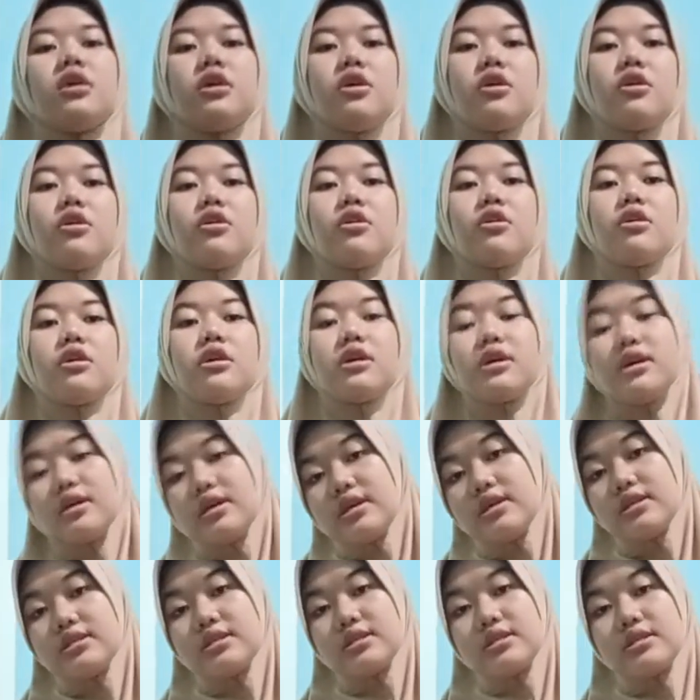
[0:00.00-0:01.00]
or
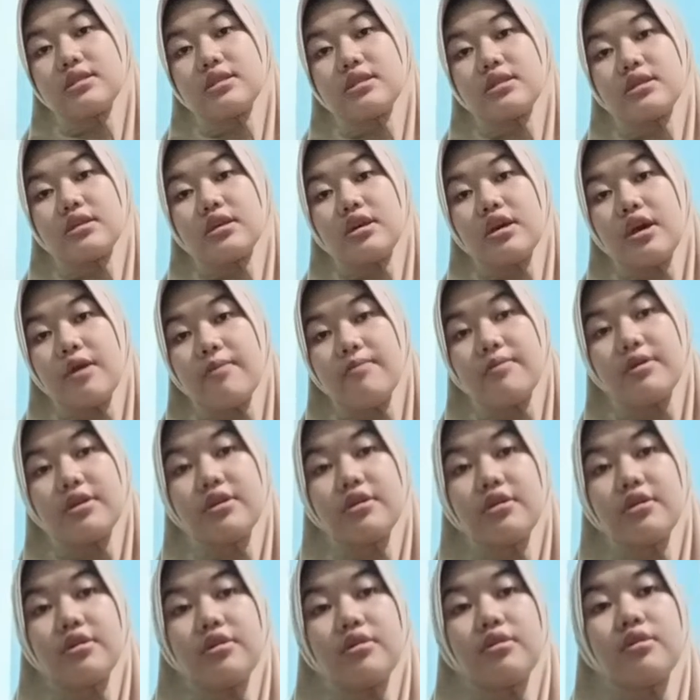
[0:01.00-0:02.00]
as
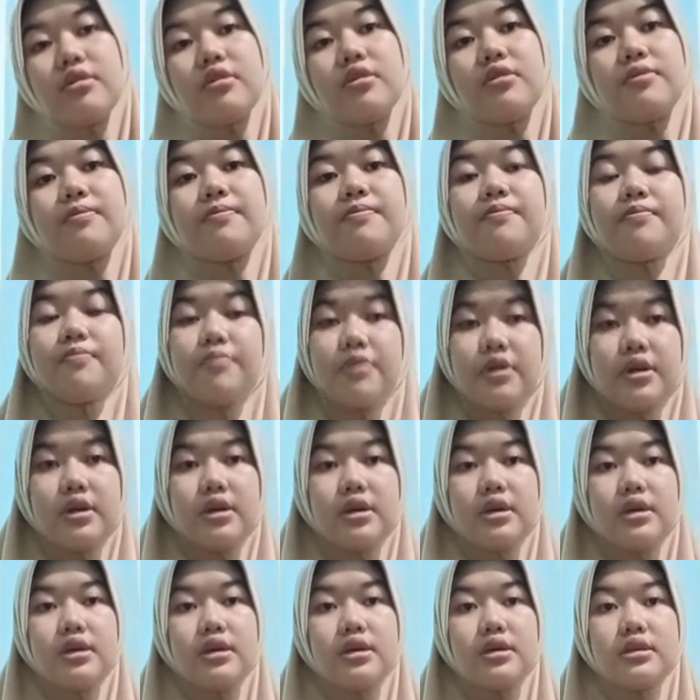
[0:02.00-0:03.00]
chemical
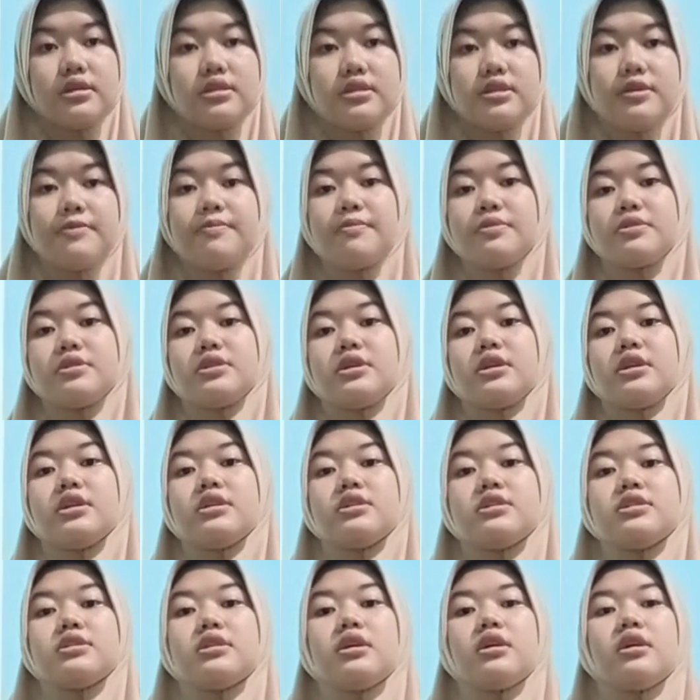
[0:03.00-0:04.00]

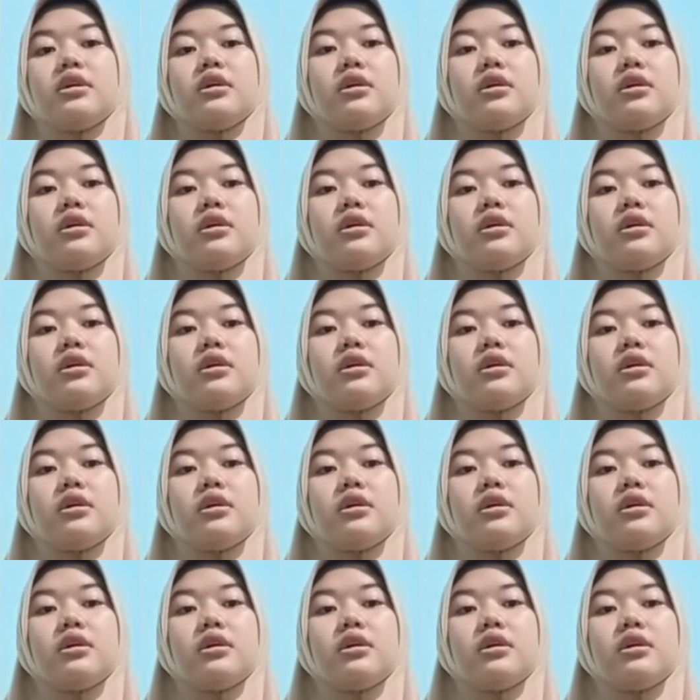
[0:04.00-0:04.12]
precipitate